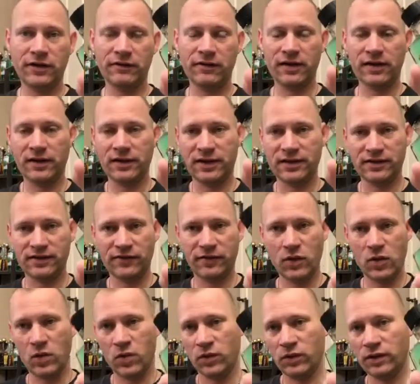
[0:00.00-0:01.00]
I've got lots of
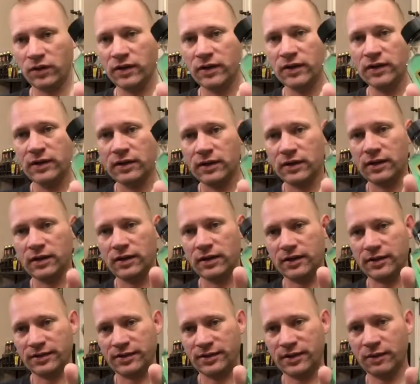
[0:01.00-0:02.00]
old
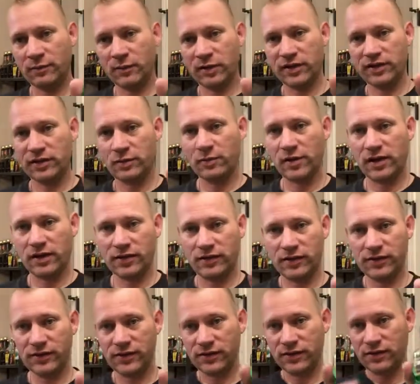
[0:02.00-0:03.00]
Skin Bracer
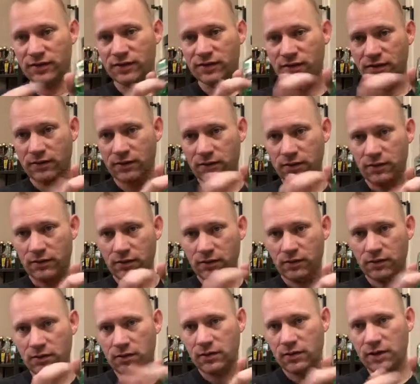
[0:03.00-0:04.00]
bottles. This is a
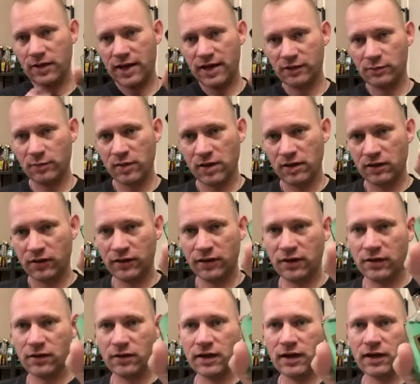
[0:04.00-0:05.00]
glass bottle
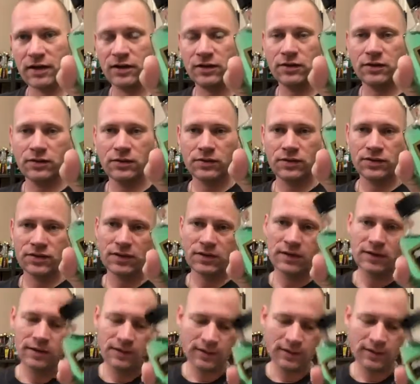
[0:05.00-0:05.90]
here that I use.